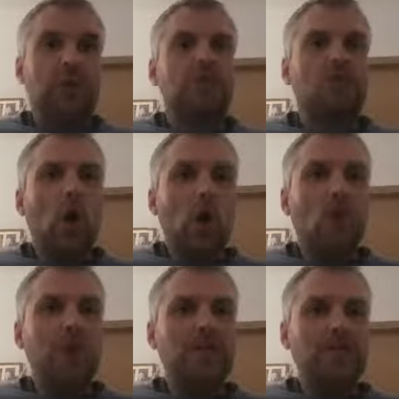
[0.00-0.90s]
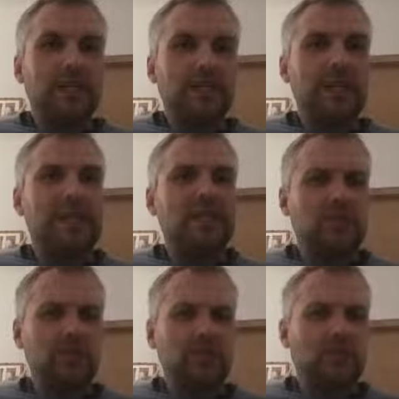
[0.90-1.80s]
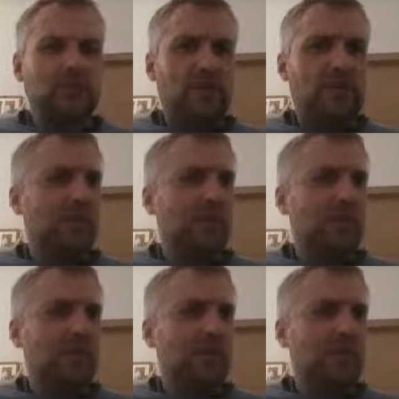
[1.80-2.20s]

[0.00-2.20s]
and it's always clean, it's not slippery,